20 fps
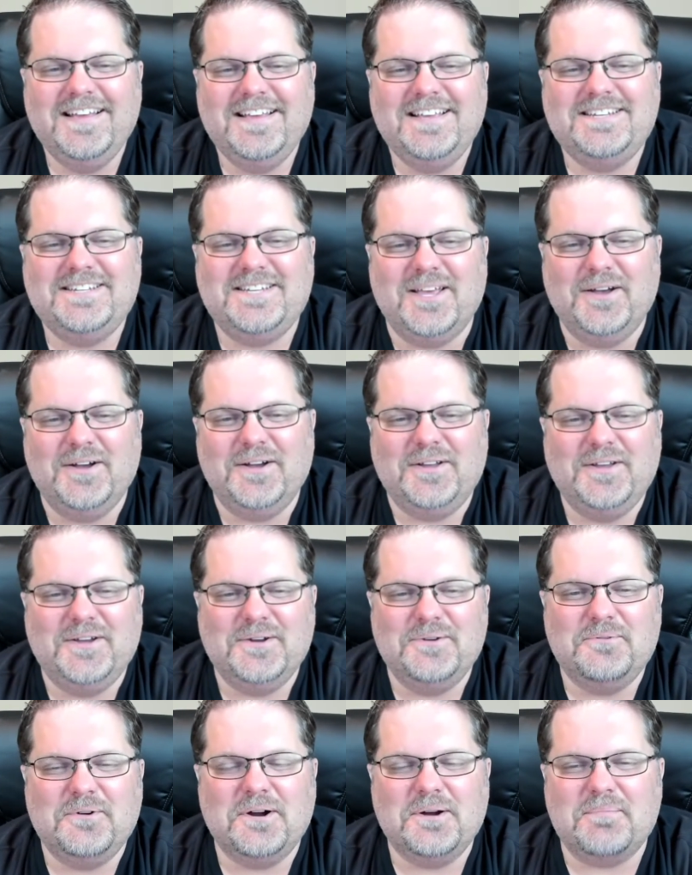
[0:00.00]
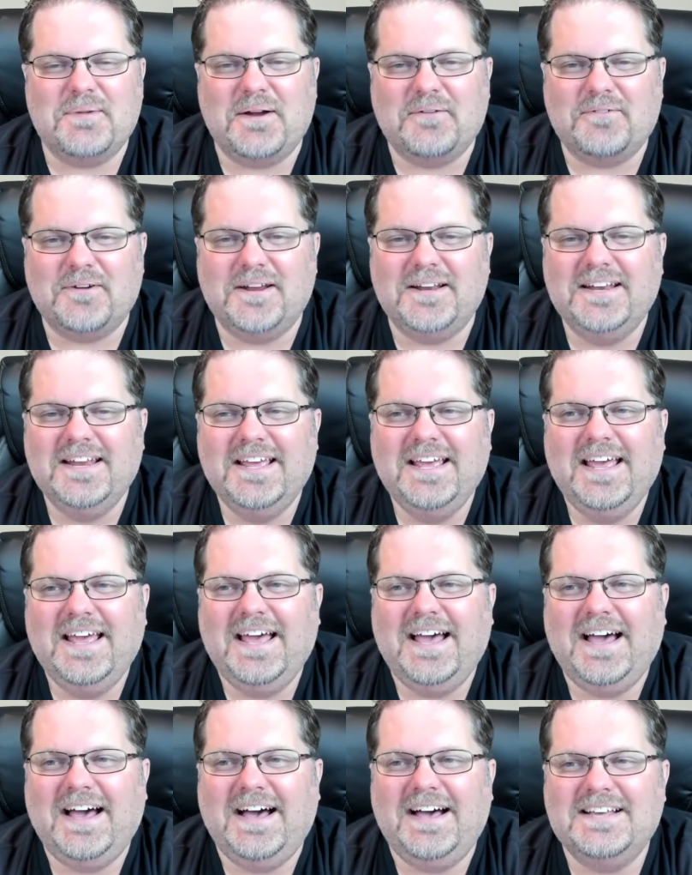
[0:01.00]
So good work, my friend.
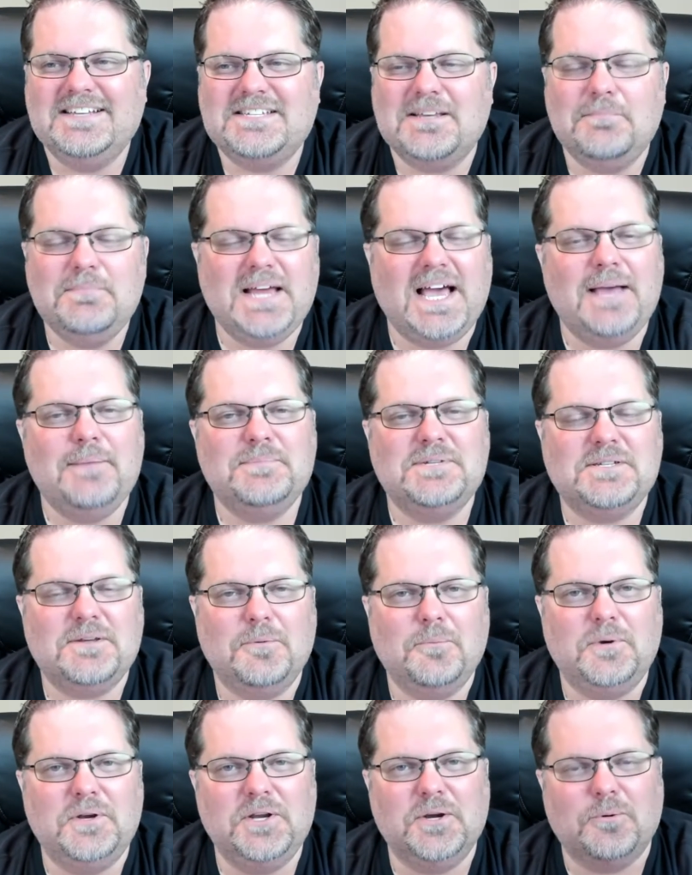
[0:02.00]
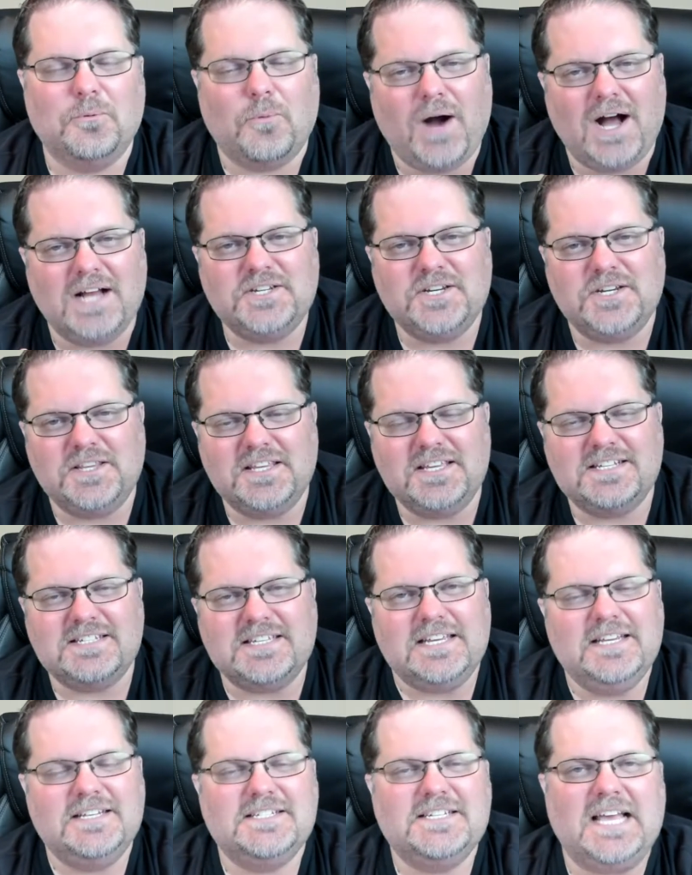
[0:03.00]
Sometimes when you're watching
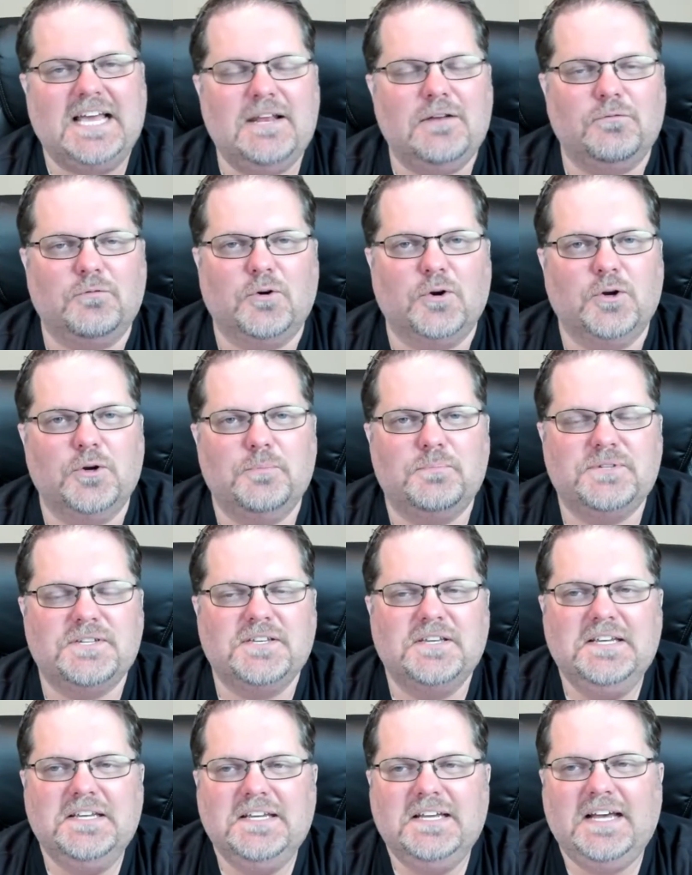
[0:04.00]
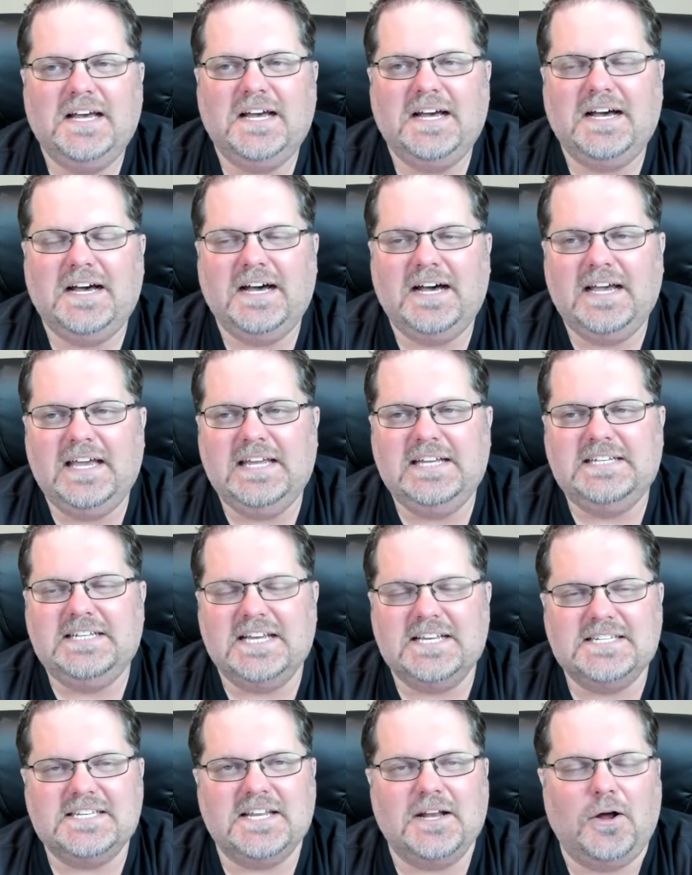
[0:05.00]
this inside of groups, it
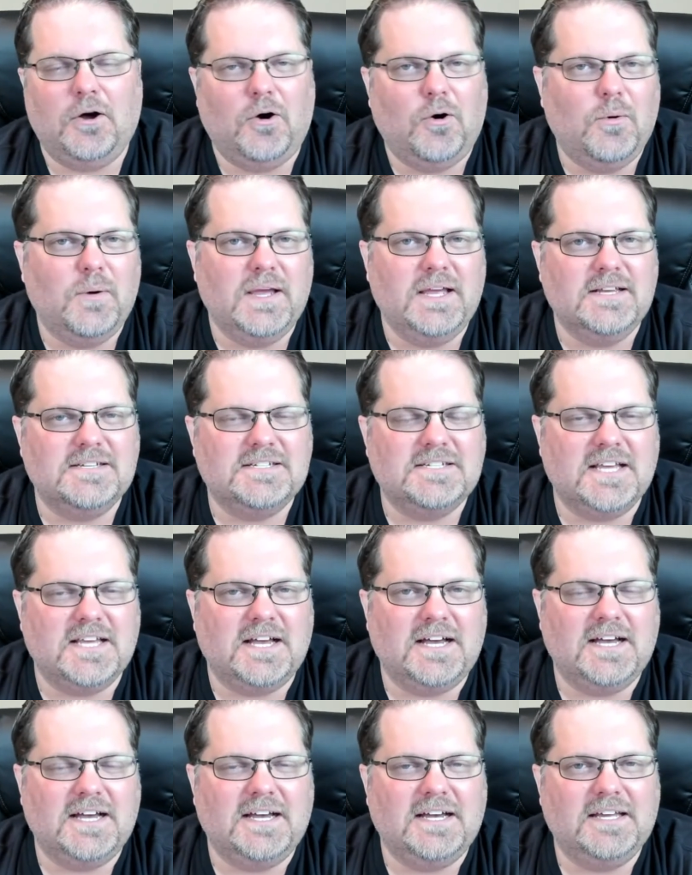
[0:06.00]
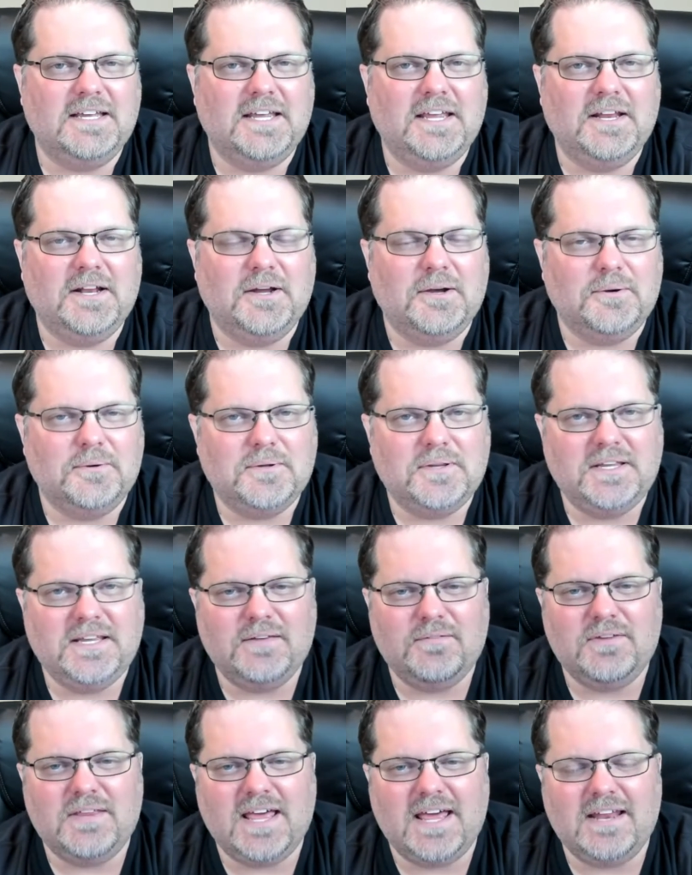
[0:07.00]
doesn't always, you know,
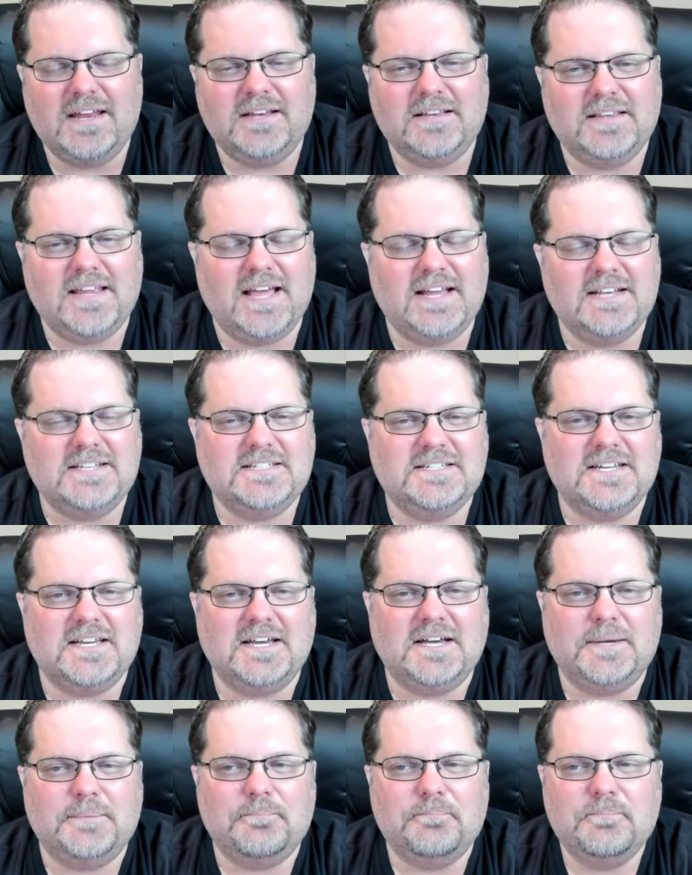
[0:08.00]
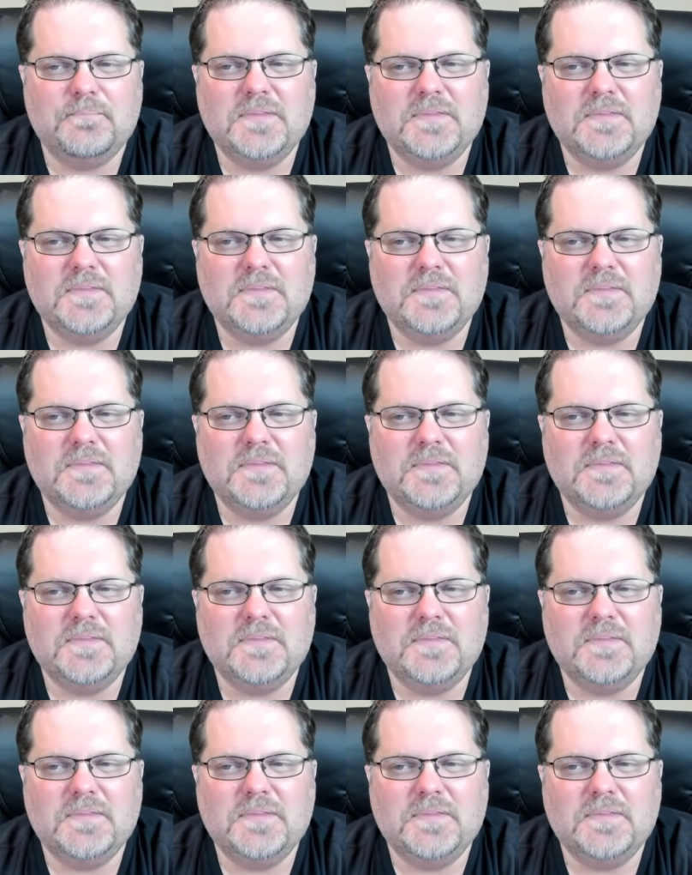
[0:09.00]
give you that